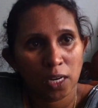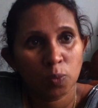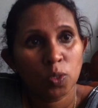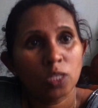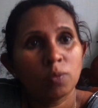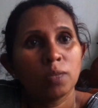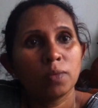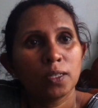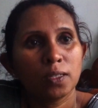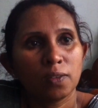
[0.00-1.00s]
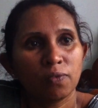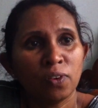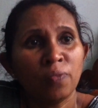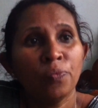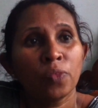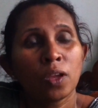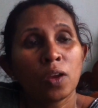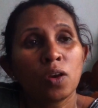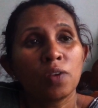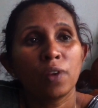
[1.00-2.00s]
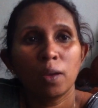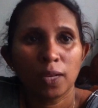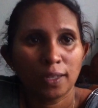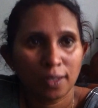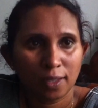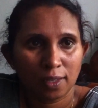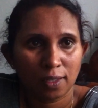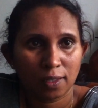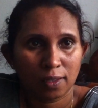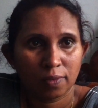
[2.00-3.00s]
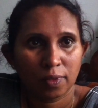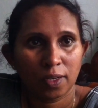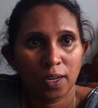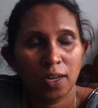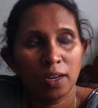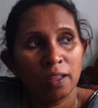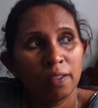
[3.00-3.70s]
responsible person for notifiable diseases, right?